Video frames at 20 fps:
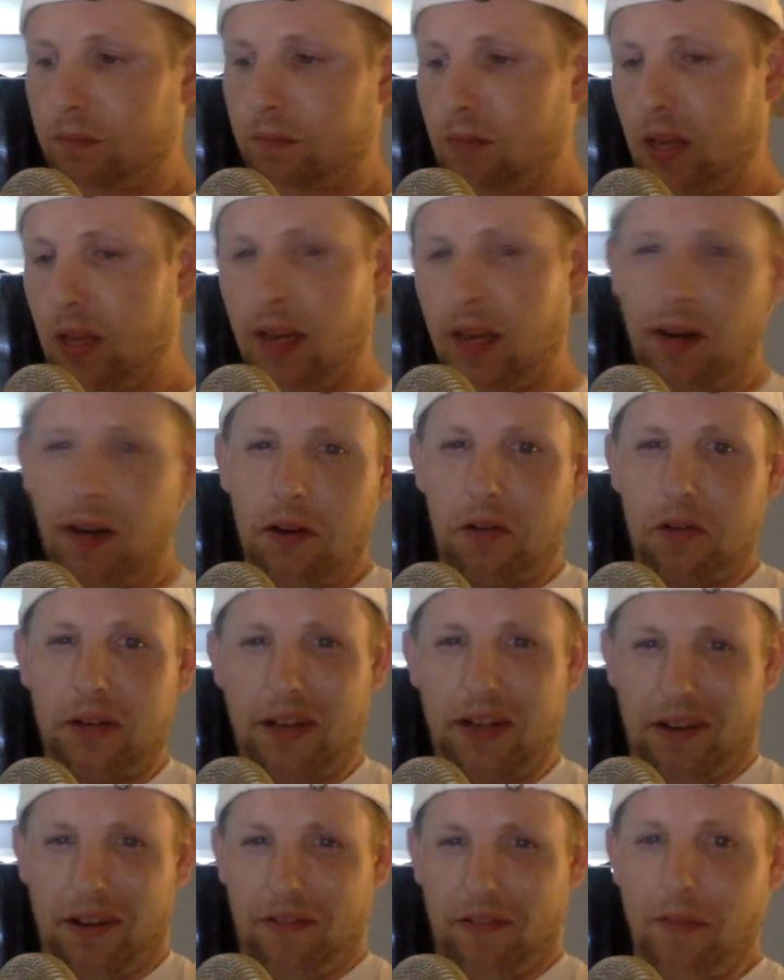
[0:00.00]
and I don't
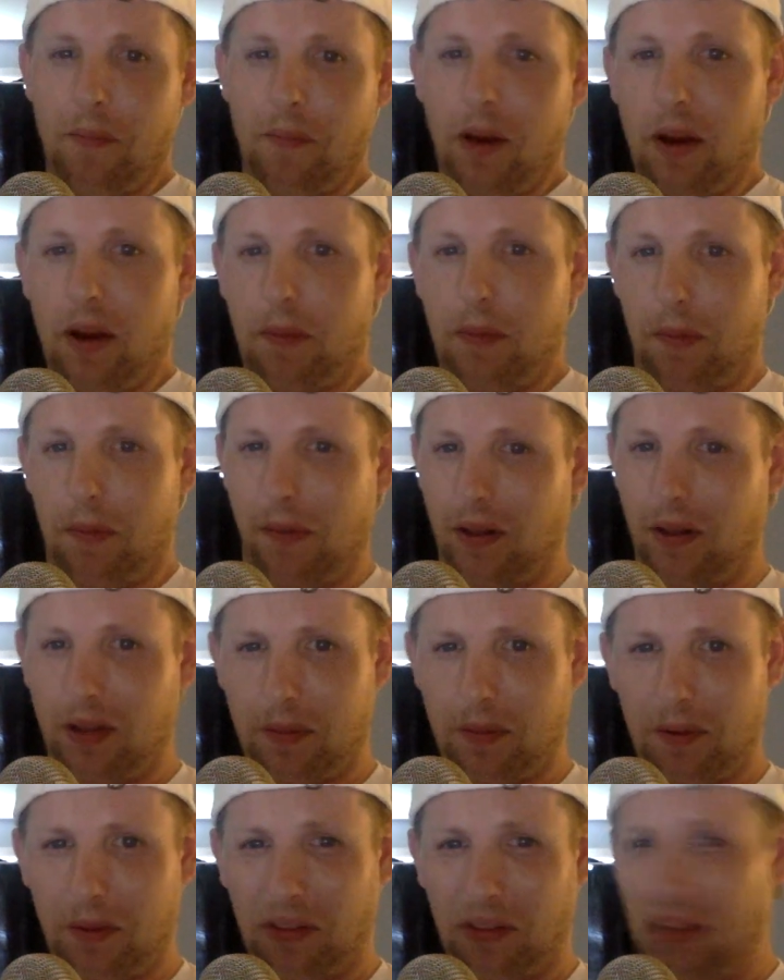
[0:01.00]
care if I'm hyperbolic
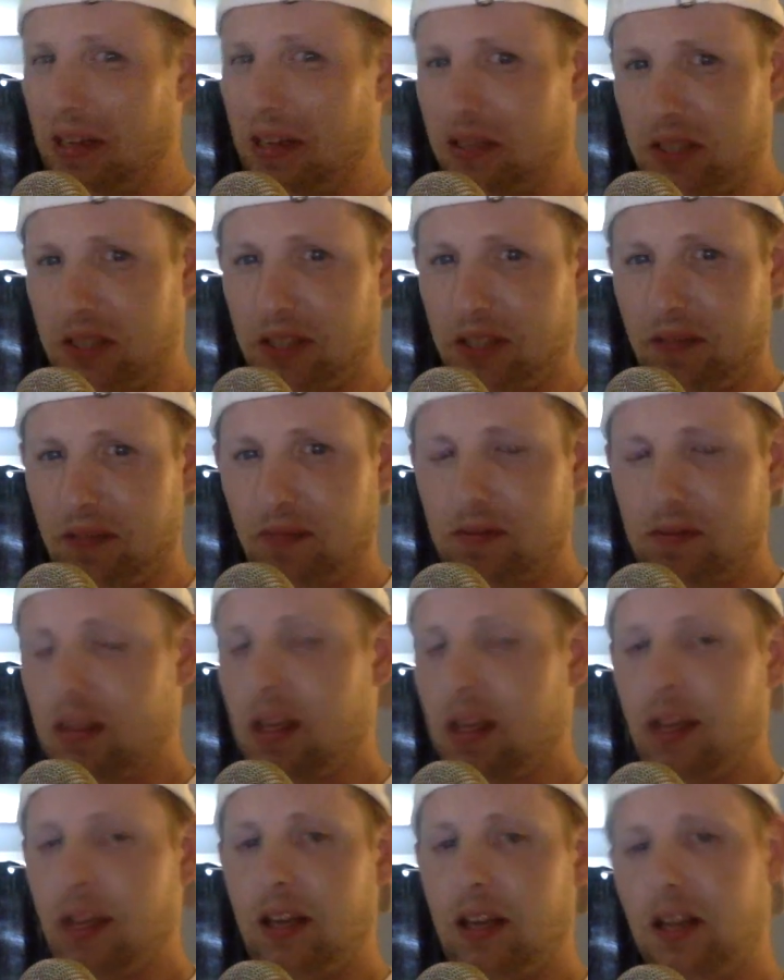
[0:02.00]
about things,
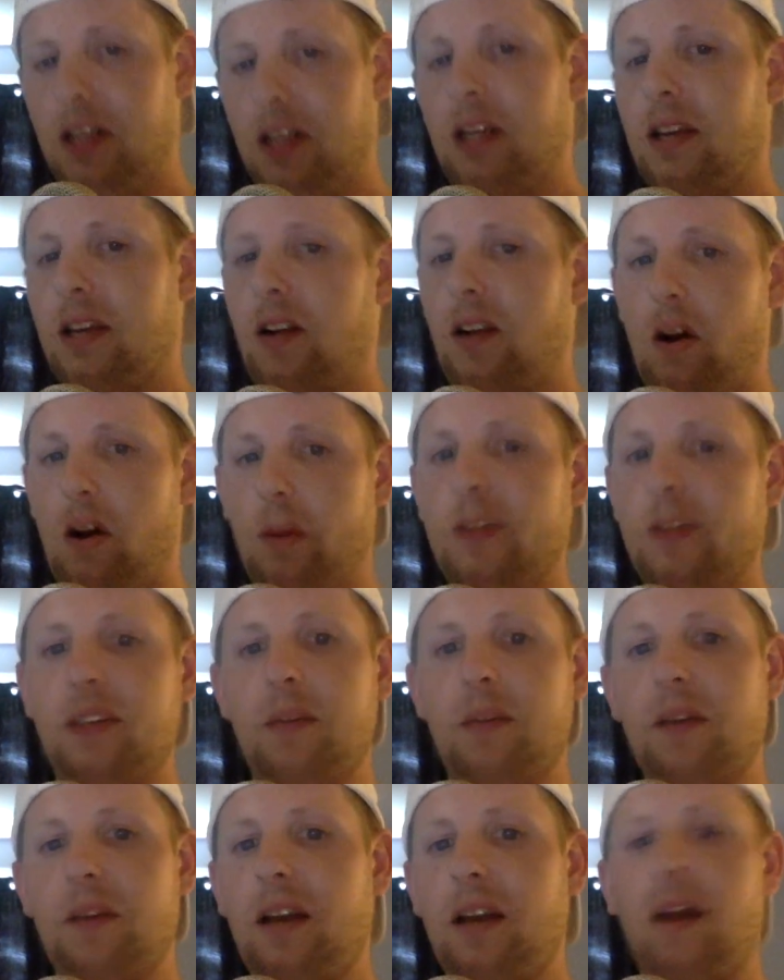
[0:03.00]
you're going to call me
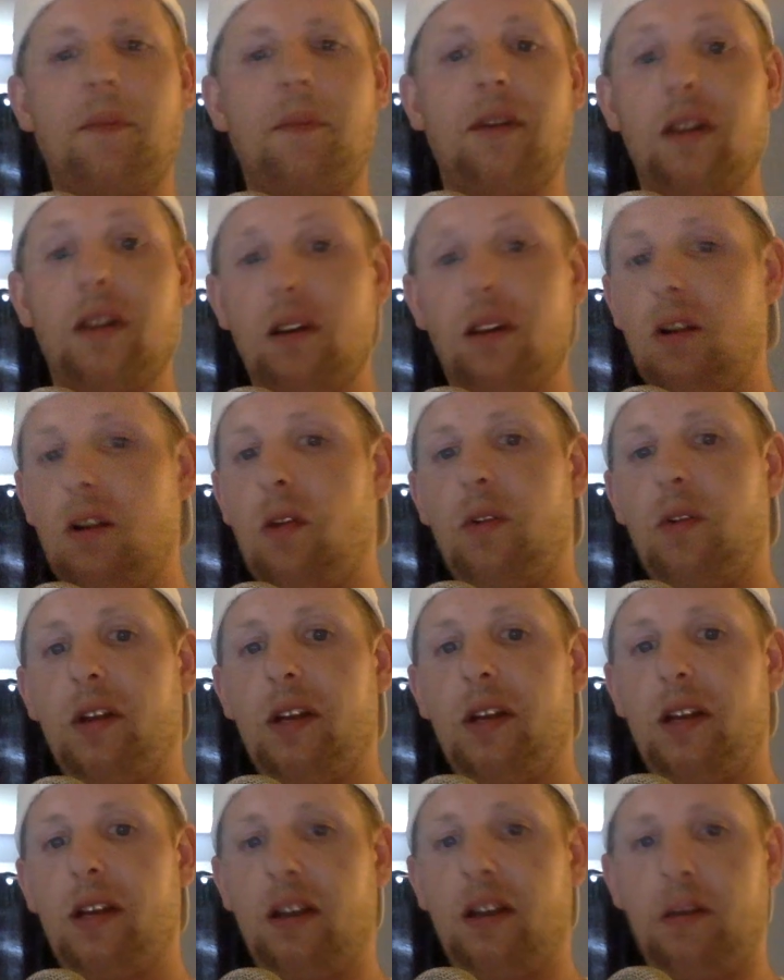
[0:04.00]
something, I'm going to own
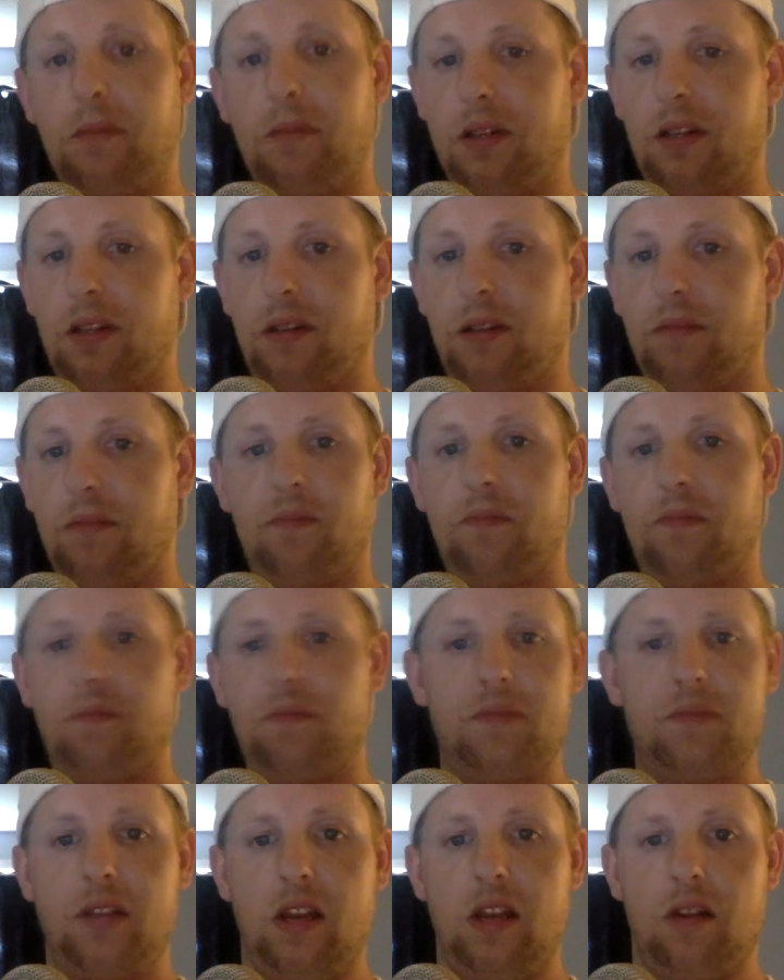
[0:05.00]
it, and I'm going to,
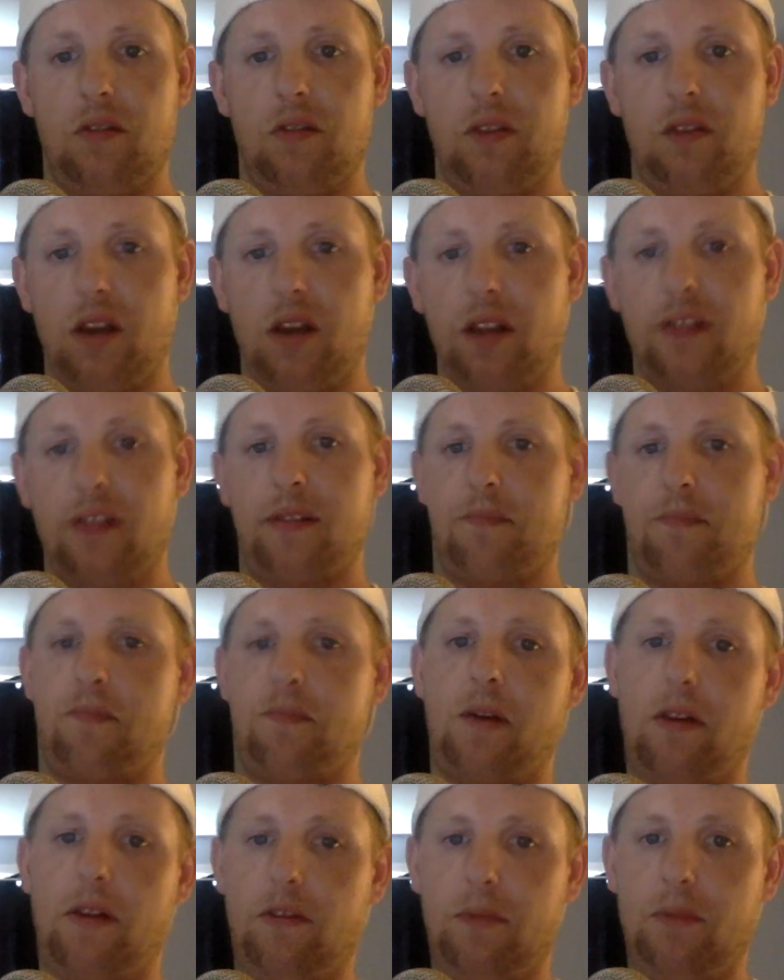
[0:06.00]
not let it
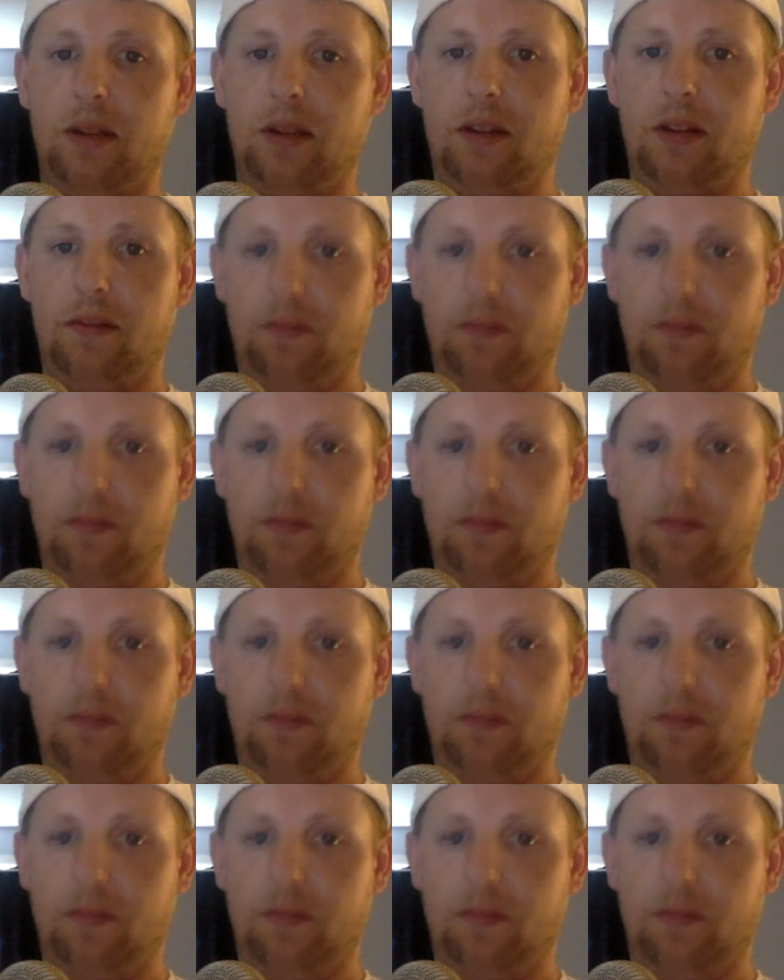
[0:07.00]
bother me.